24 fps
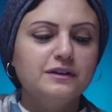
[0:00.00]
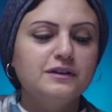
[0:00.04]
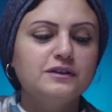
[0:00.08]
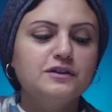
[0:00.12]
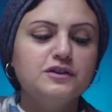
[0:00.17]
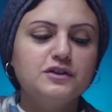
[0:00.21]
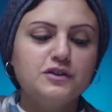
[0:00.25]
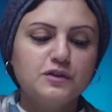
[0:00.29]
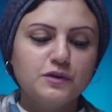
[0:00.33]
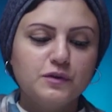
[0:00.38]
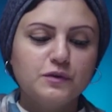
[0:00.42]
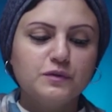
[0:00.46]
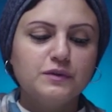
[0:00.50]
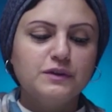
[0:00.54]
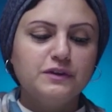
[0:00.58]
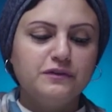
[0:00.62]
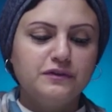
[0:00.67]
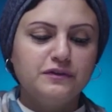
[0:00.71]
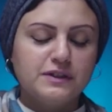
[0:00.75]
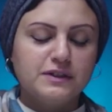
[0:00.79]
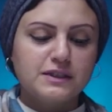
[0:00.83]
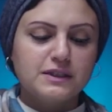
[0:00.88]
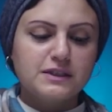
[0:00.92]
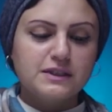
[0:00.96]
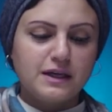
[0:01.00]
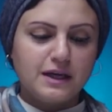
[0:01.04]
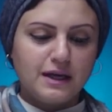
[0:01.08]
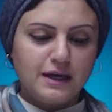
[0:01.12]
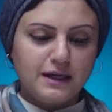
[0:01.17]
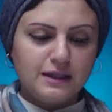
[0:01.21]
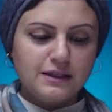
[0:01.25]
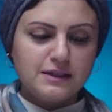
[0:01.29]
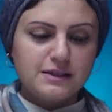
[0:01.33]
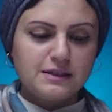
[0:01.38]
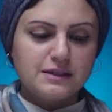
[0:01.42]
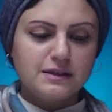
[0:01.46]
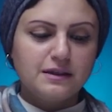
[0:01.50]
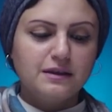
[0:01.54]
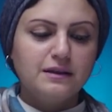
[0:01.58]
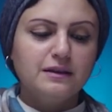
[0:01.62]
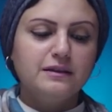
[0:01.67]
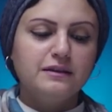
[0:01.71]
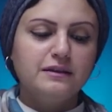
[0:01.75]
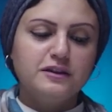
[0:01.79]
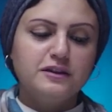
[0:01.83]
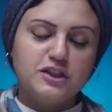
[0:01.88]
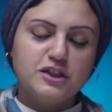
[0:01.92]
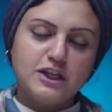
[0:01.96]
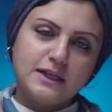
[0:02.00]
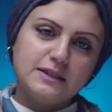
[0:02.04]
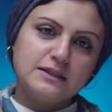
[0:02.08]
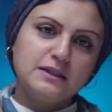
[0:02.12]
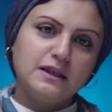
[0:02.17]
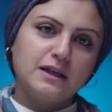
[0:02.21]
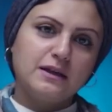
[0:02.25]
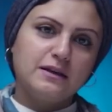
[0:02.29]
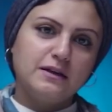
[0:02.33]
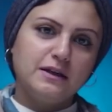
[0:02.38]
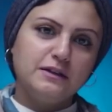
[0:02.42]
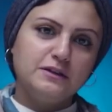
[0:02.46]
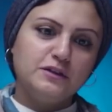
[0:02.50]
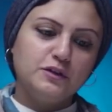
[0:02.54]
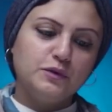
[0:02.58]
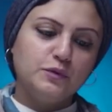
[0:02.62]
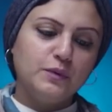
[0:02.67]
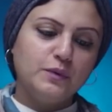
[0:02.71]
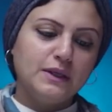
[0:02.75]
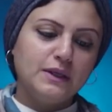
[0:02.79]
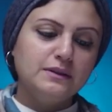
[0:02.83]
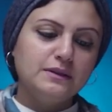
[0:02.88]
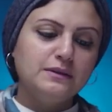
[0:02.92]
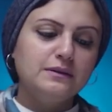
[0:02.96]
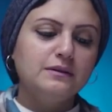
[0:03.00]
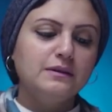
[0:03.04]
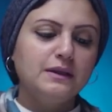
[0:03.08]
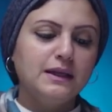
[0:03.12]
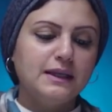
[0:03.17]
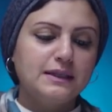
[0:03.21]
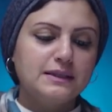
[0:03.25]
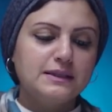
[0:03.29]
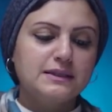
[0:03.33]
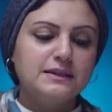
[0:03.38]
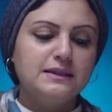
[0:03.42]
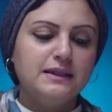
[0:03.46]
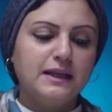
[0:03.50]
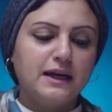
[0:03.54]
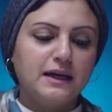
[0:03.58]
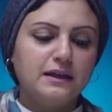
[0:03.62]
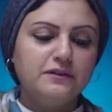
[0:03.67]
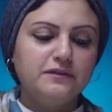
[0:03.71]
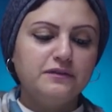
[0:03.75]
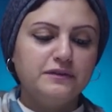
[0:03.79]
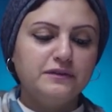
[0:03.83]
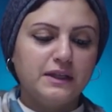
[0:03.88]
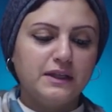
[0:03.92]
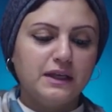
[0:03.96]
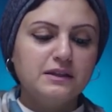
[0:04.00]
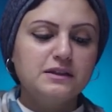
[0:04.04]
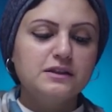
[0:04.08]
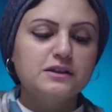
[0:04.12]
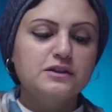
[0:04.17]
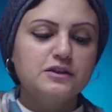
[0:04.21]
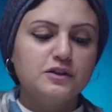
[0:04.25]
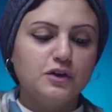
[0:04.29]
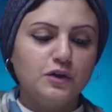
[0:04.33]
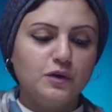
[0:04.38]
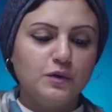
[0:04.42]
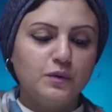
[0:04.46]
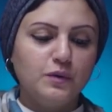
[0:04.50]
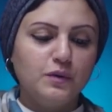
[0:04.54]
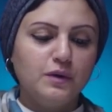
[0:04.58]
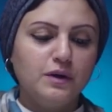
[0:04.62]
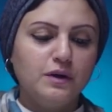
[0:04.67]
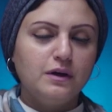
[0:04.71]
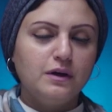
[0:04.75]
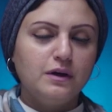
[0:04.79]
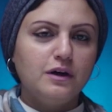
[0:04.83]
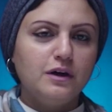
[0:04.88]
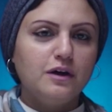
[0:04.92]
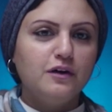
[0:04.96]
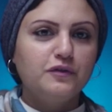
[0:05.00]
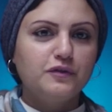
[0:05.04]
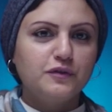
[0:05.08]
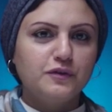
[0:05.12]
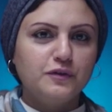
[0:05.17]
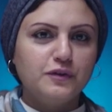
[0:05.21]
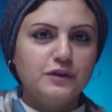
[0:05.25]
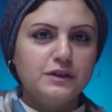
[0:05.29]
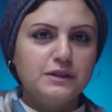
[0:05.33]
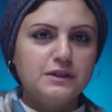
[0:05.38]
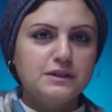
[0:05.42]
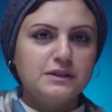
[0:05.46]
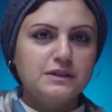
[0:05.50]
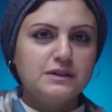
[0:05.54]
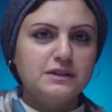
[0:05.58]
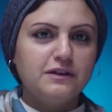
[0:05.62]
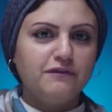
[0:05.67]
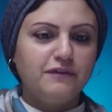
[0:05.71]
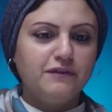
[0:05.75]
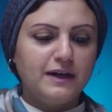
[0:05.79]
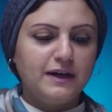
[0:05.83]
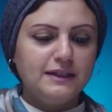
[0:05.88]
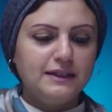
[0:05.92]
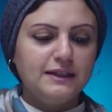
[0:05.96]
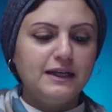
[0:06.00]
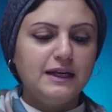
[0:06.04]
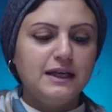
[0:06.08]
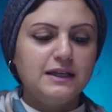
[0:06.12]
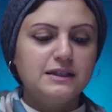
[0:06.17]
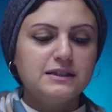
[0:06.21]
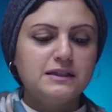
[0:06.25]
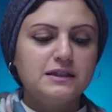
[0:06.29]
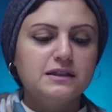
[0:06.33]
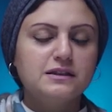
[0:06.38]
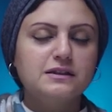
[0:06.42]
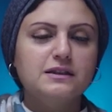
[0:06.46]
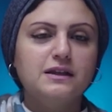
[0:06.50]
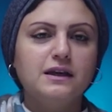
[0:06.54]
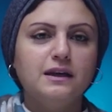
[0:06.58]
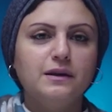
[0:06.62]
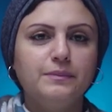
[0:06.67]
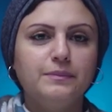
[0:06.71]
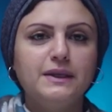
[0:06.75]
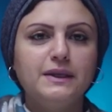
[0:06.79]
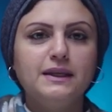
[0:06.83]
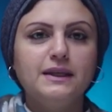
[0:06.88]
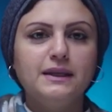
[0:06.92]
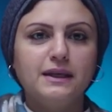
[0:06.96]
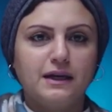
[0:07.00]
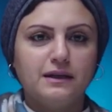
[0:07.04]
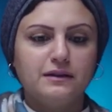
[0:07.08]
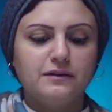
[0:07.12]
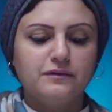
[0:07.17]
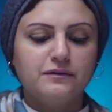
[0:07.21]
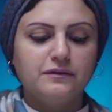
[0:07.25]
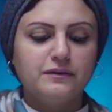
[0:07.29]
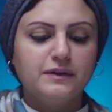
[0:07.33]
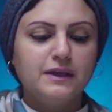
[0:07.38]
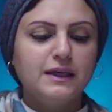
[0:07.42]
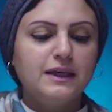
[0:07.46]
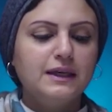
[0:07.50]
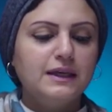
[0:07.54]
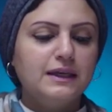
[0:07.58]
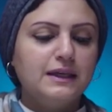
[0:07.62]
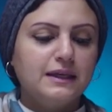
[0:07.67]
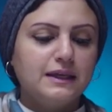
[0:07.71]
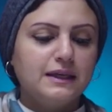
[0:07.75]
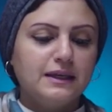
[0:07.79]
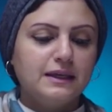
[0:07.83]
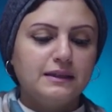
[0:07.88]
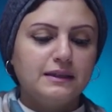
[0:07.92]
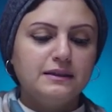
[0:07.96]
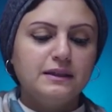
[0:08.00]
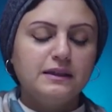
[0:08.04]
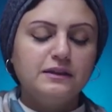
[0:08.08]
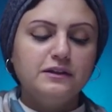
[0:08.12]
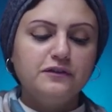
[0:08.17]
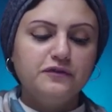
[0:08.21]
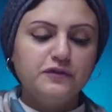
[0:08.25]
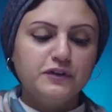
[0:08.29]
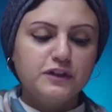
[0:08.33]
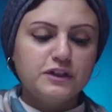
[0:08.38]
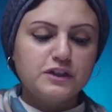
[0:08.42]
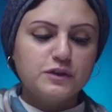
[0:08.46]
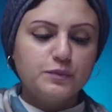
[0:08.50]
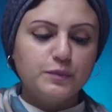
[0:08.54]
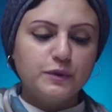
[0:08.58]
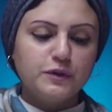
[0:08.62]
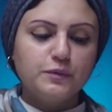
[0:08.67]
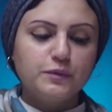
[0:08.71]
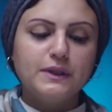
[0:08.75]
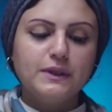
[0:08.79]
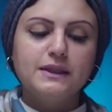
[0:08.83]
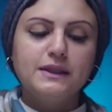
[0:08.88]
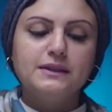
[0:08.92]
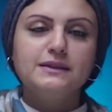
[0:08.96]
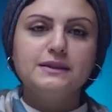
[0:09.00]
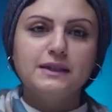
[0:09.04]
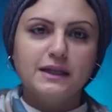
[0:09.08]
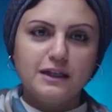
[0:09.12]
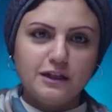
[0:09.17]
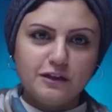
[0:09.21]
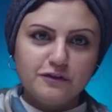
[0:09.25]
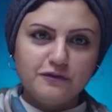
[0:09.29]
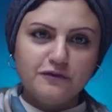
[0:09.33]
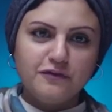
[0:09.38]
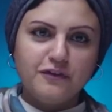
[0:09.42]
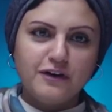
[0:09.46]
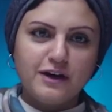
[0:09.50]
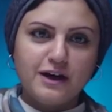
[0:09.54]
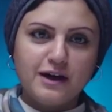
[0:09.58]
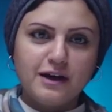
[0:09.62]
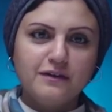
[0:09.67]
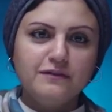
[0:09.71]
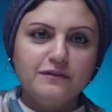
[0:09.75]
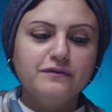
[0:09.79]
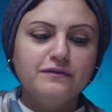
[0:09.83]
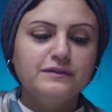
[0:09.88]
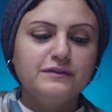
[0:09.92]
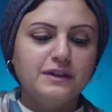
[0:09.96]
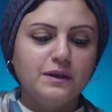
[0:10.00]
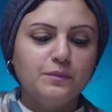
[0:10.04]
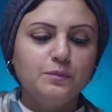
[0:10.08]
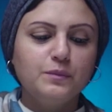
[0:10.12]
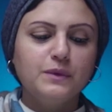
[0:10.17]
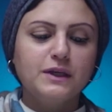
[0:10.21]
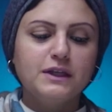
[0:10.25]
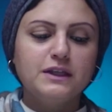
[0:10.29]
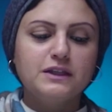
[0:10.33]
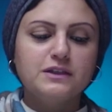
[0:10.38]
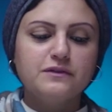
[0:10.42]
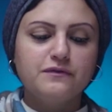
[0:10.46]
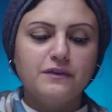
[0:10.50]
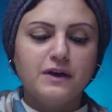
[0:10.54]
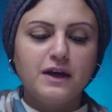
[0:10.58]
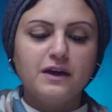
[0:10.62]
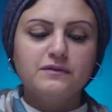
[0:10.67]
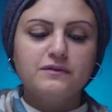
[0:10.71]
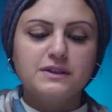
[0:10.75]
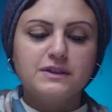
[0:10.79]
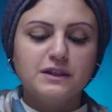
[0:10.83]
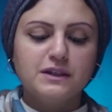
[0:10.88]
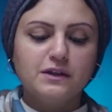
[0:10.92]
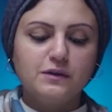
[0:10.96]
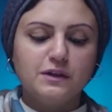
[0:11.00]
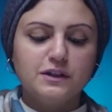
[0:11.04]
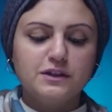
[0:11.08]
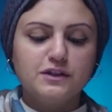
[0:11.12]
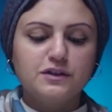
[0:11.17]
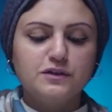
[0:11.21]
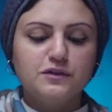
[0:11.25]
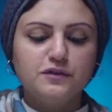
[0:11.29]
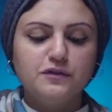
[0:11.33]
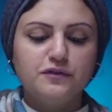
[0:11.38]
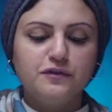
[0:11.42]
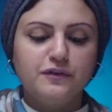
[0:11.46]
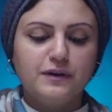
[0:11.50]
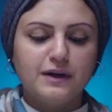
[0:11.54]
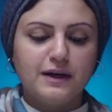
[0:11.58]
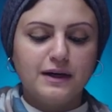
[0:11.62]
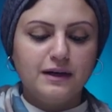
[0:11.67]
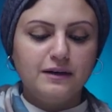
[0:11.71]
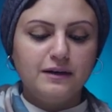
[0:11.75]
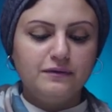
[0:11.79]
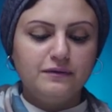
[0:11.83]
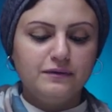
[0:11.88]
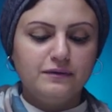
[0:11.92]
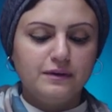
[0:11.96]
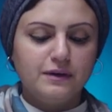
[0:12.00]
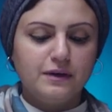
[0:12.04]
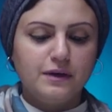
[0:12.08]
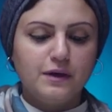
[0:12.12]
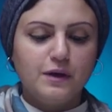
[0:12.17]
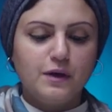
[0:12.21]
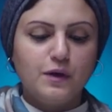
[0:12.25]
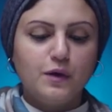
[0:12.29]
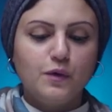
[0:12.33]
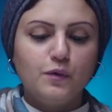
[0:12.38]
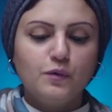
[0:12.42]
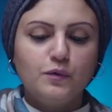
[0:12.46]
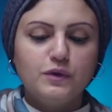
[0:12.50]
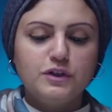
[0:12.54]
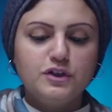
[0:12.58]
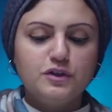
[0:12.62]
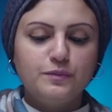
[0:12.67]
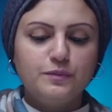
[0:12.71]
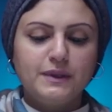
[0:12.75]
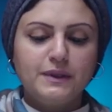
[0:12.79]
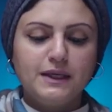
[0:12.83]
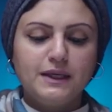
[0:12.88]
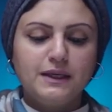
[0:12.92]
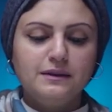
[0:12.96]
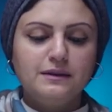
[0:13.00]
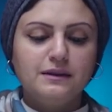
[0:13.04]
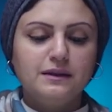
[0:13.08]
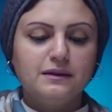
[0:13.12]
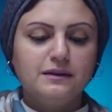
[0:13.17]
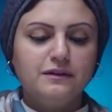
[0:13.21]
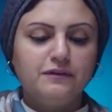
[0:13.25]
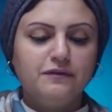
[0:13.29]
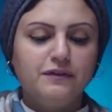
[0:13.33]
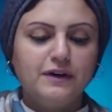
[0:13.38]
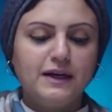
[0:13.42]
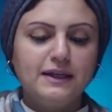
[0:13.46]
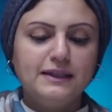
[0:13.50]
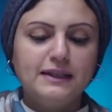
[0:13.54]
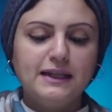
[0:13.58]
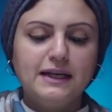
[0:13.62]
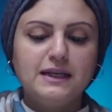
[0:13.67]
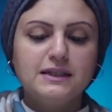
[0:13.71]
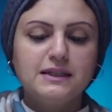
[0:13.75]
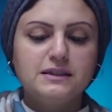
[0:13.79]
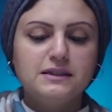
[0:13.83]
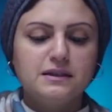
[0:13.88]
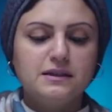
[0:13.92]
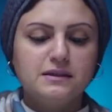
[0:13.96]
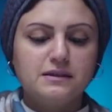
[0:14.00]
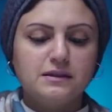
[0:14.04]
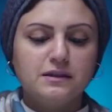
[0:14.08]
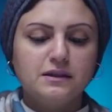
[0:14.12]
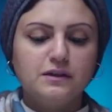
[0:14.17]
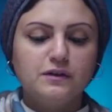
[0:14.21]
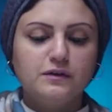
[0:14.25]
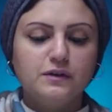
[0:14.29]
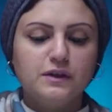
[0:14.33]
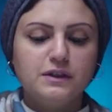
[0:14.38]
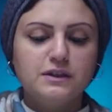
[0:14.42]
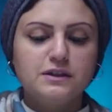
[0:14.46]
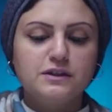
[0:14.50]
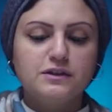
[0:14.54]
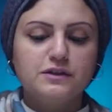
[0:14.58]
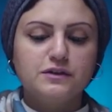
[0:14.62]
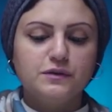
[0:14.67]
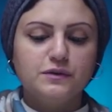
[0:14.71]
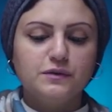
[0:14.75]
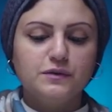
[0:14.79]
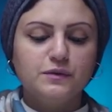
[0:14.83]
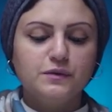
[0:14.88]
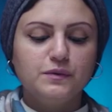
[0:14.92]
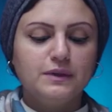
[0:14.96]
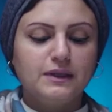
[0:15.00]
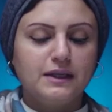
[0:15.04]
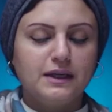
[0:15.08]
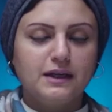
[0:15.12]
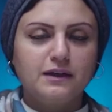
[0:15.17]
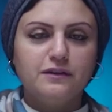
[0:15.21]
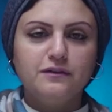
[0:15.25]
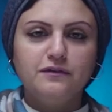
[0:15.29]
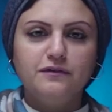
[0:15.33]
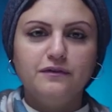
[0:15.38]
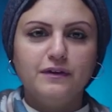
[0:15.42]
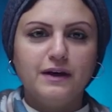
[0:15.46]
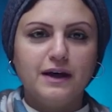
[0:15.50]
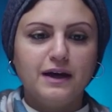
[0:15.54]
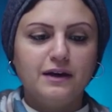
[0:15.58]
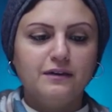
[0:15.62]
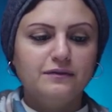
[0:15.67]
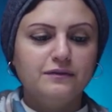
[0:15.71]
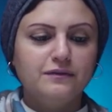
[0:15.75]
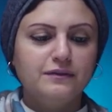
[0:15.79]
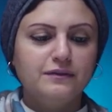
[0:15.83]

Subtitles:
Two different signs. Check the greater one, it's negative 10, so of course the final answer is going to be negative. Get the difference between 10 and 5, 10 minus 5 is equals to 5, which means that the final answer is equals to negative 5.